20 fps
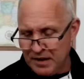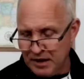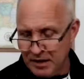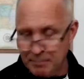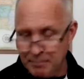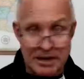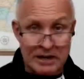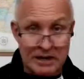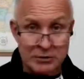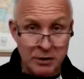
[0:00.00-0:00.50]

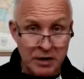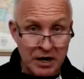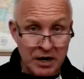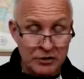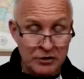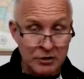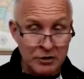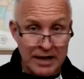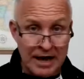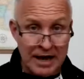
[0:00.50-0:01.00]
Uh, but that's what
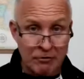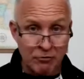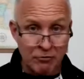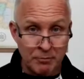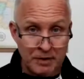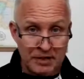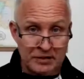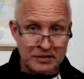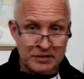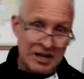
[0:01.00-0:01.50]

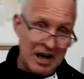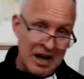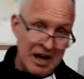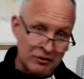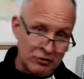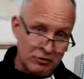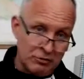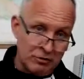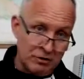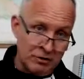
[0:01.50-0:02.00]
contralateral means,
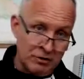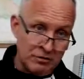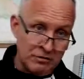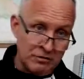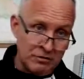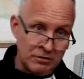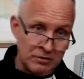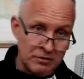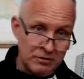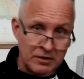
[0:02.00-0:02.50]

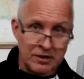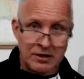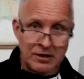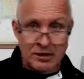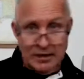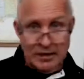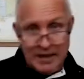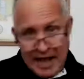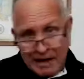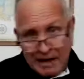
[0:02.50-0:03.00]

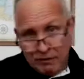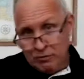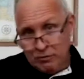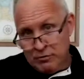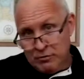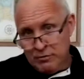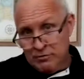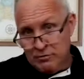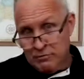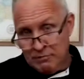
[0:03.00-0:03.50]

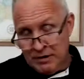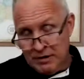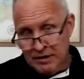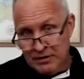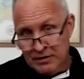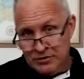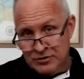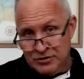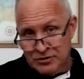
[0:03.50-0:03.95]
contralateral, right?